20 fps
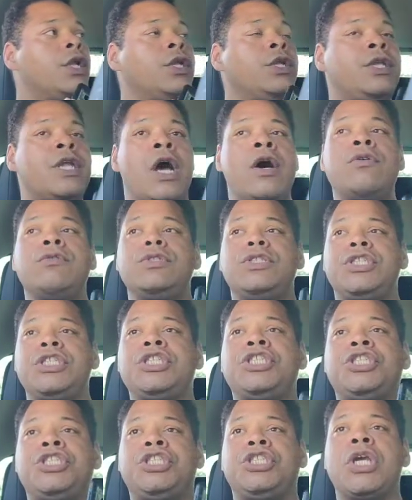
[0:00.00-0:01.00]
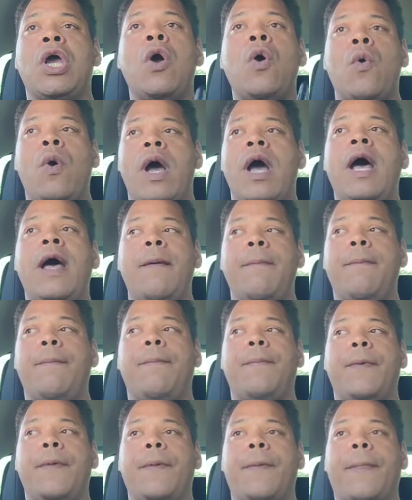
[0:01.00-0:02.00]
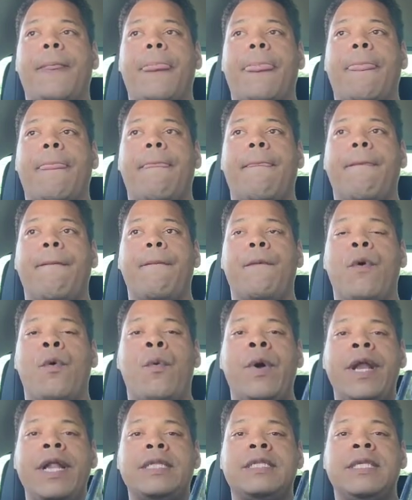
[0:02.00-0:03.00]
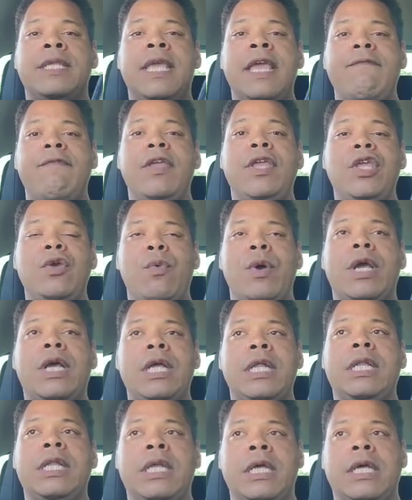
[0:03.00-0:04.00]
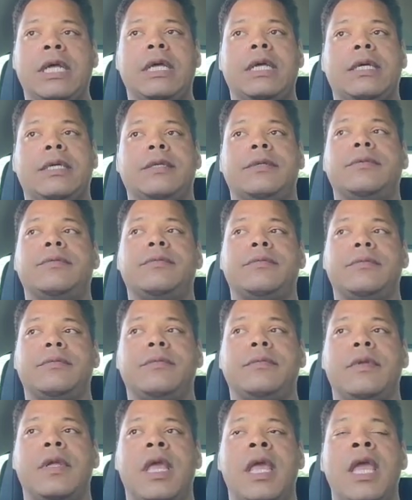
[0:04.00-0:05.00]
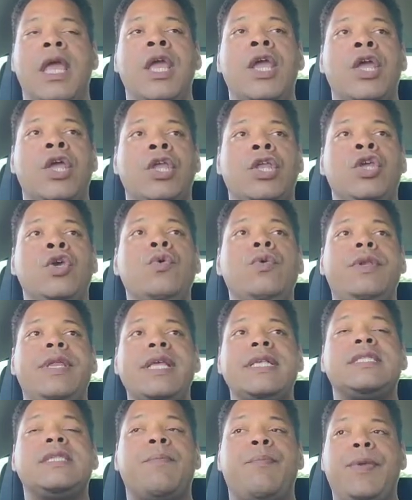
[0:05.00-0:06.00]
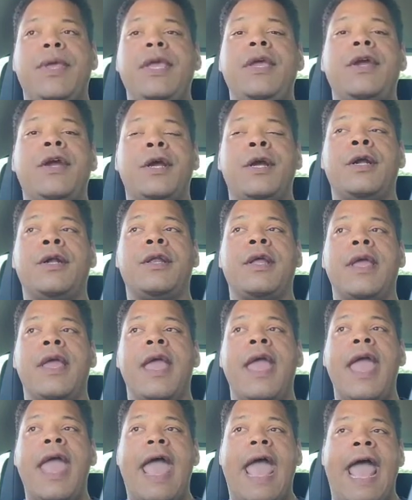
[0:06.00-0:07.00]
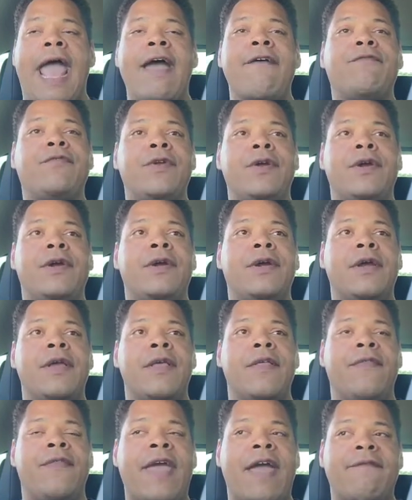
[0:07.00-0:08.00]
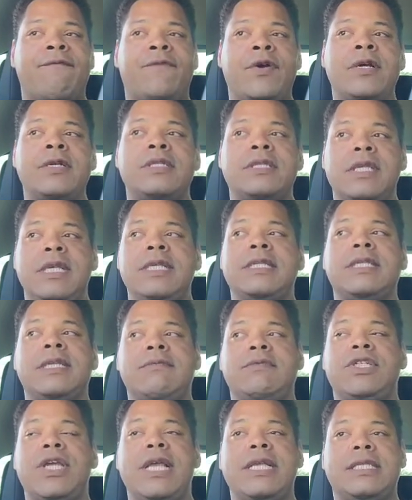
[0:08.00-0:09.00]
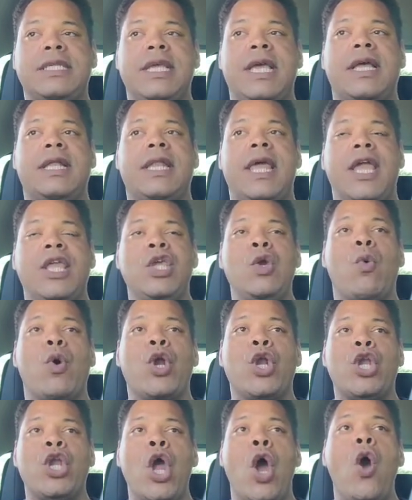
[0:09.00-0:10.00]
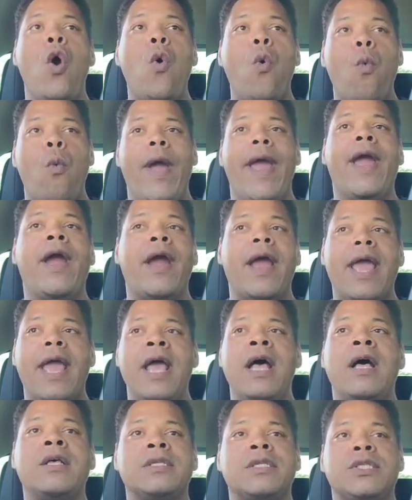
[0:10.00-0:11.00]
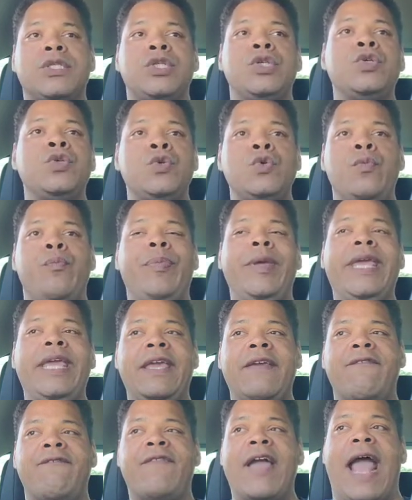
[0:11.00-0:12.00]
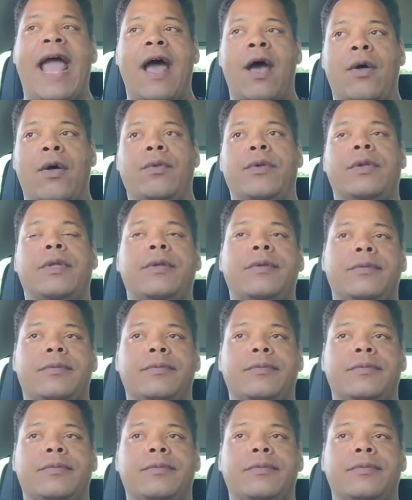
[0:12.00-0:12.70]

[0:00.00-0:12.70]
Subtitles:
Don't just show up when it's giving you a good look. You disappeared after that first season of Chasing LA. You are nowhere else to be found.